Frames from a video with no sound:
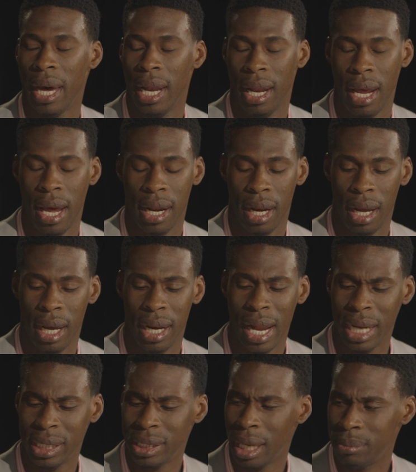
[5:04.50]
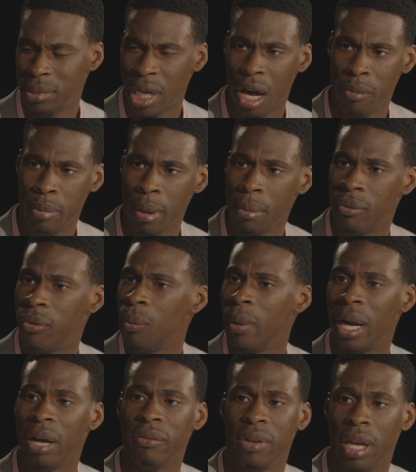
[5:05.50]
and, and, and not to absolve people for
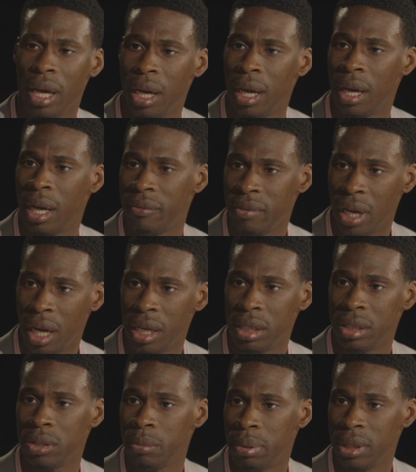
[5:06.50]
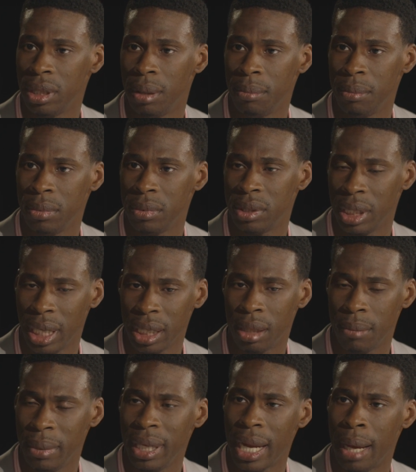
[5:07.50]
whatever they have done to put them to get
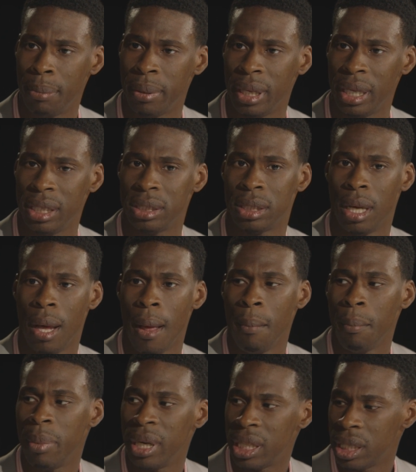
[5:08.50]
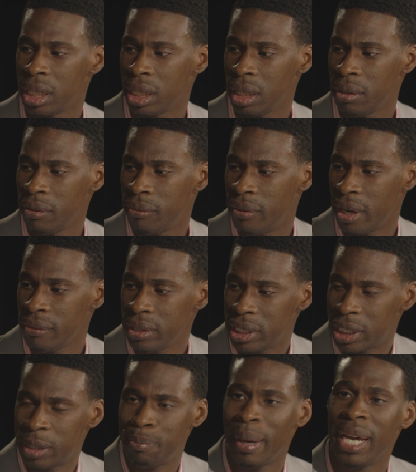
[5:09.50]
them in that place, but the very
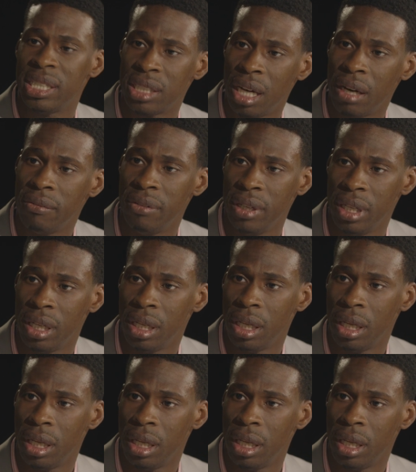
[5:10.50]
space of it,